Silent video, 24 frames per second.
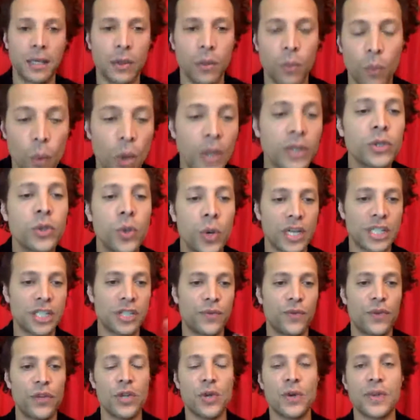one
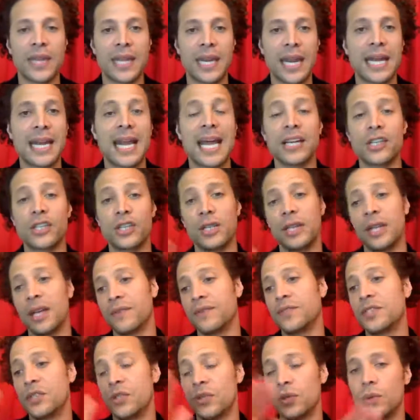question for you, and then I'd actually
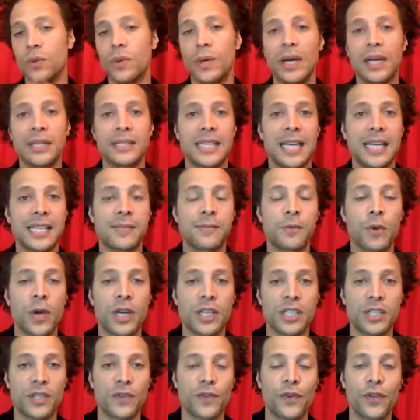love to take some
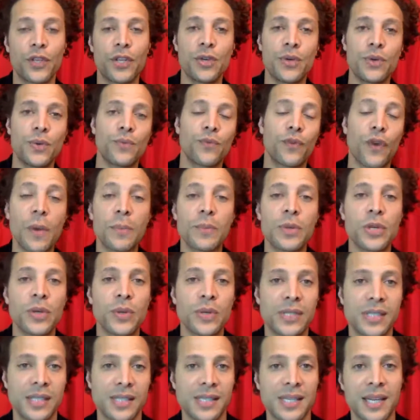questions from you.
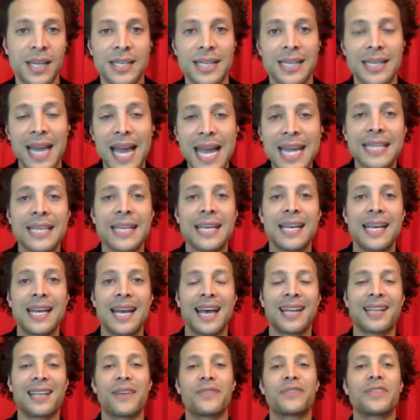It's a Sunday night.
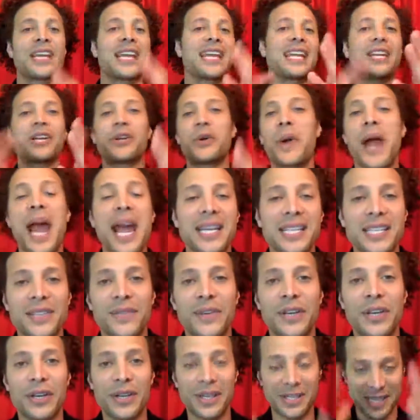I'd love to get interactive
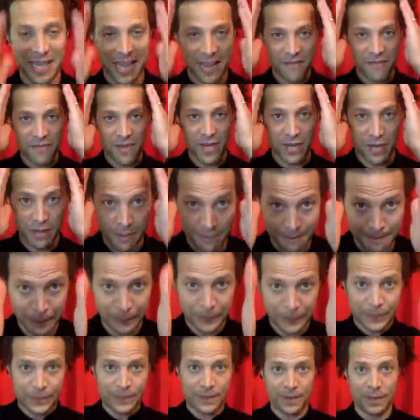here because I've been
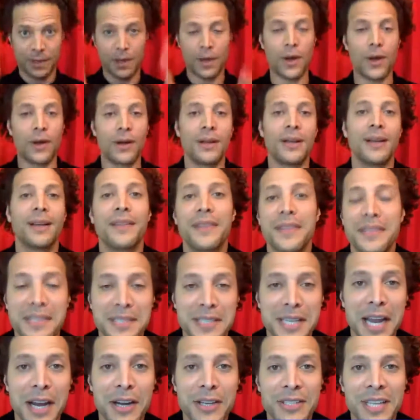this
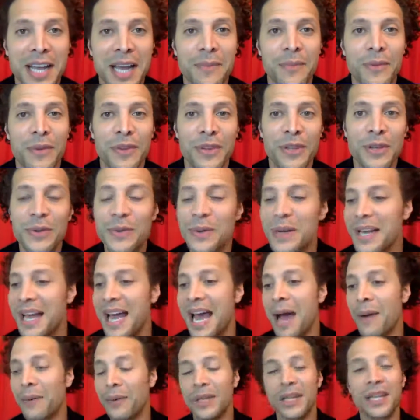entire time with you.
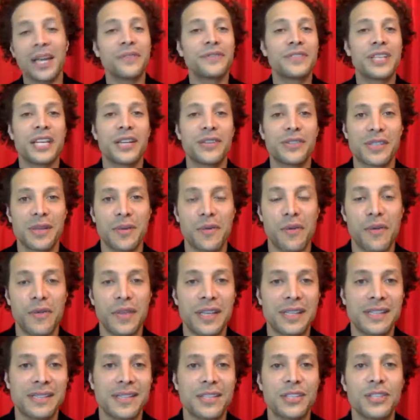I would love to hear some of the
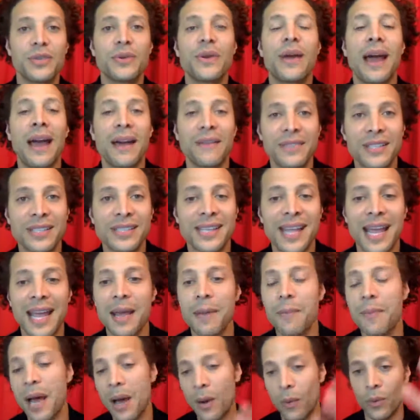things that you have to say
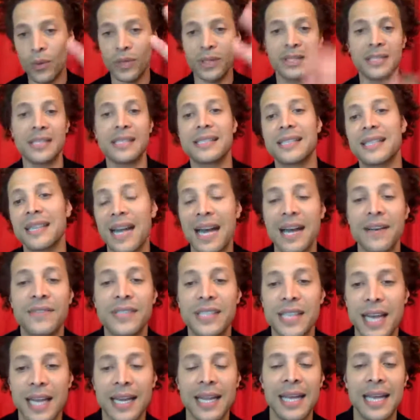about what it is that I've
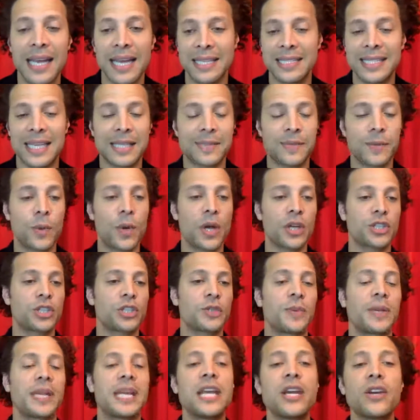said, take some questions.
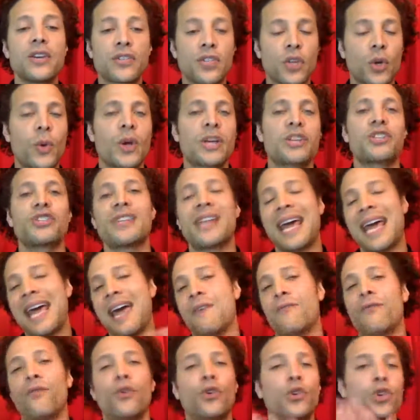But here's the question that I
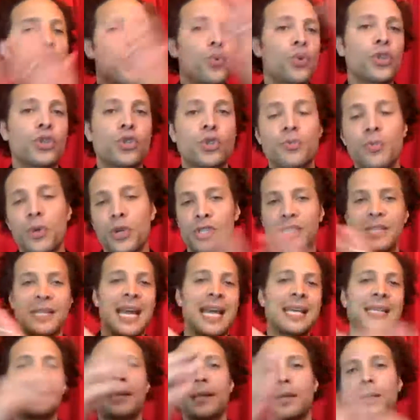have for you, which puts a
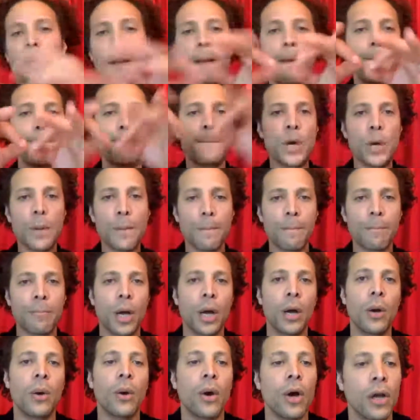nice little
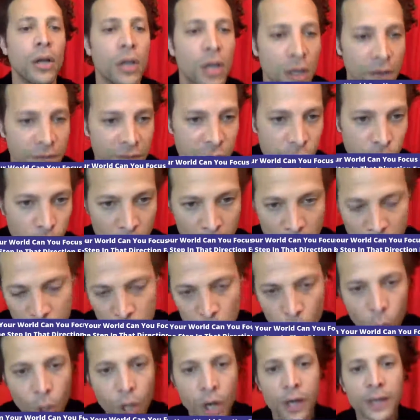bow on all this. Where in
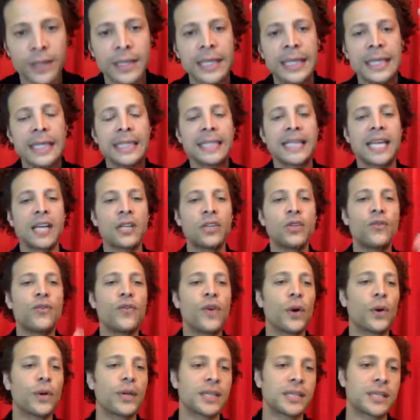your world can you
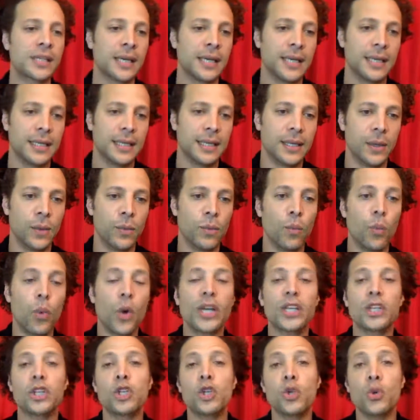focus on
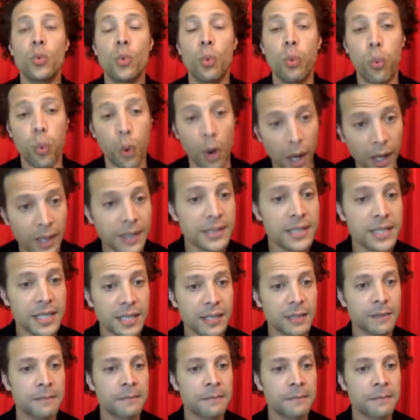what you want